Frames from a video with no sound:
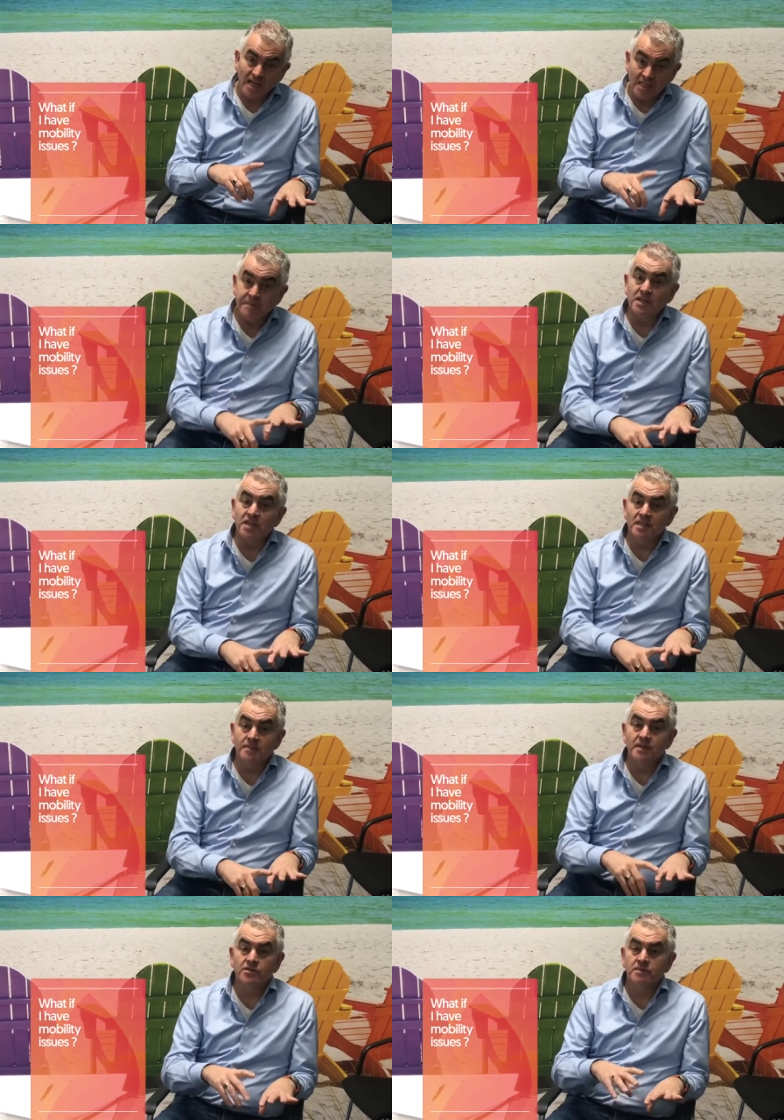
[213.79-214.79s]
especially the
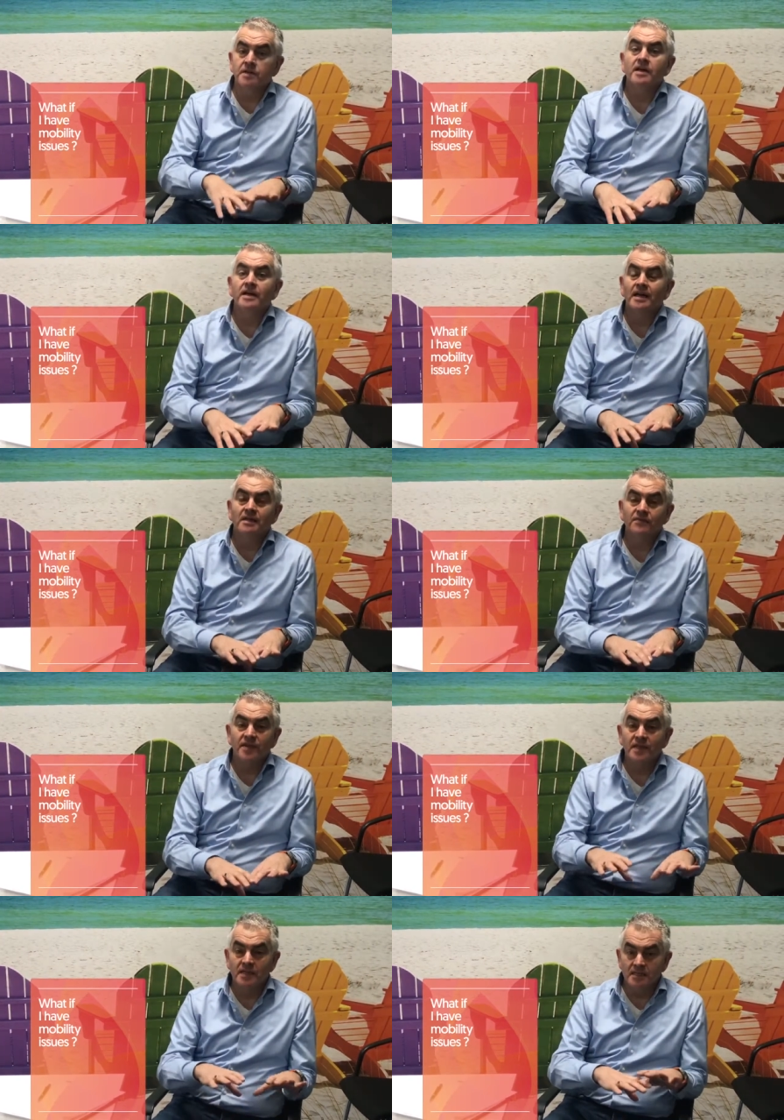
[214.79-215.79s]
Beatrice Playa and the
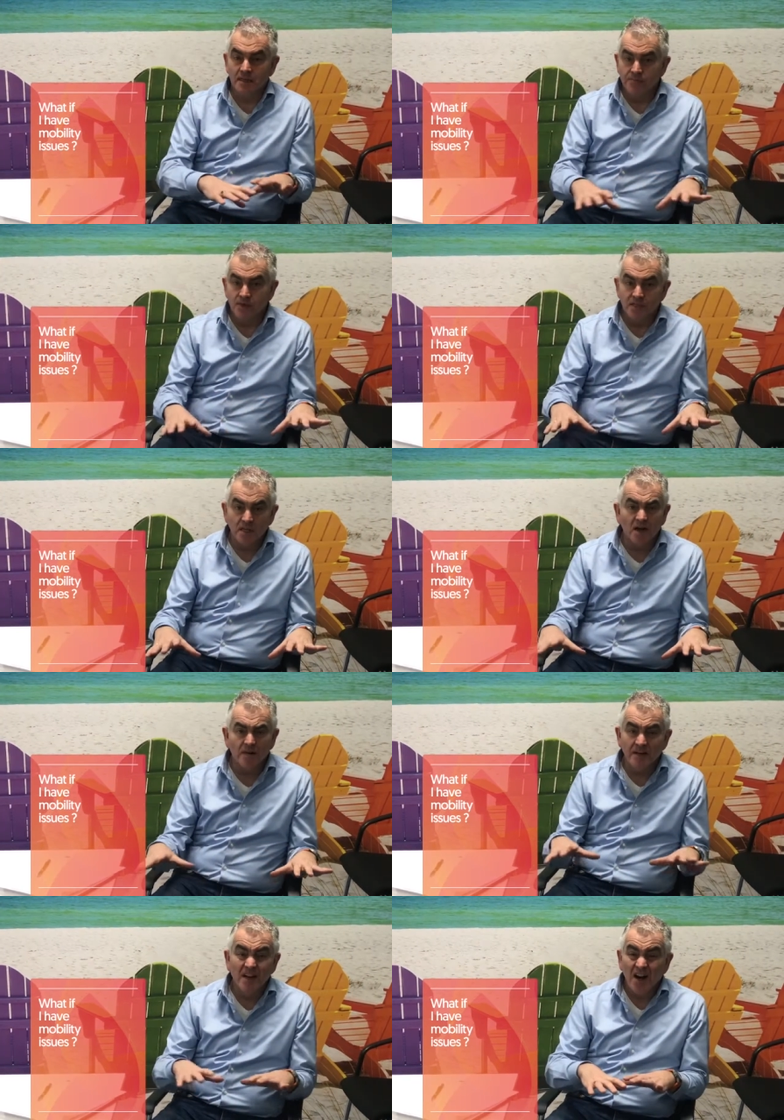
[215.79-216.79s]
Vic in, in Puerto
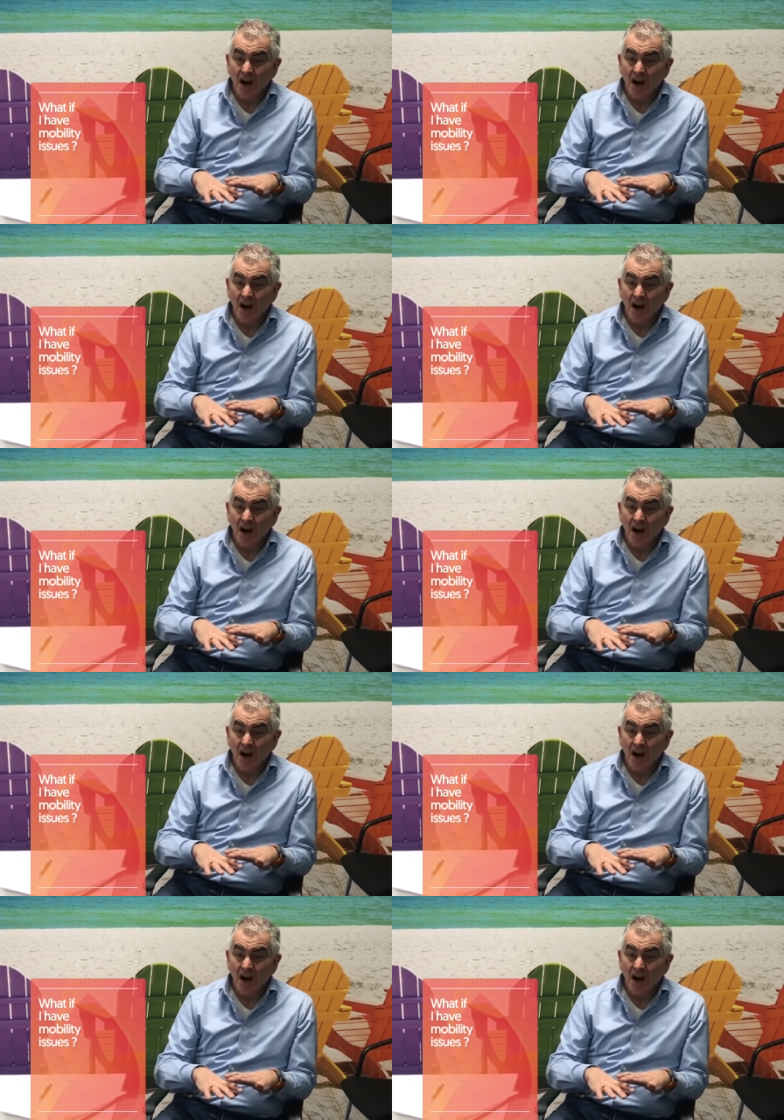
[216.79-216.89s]
Carmen,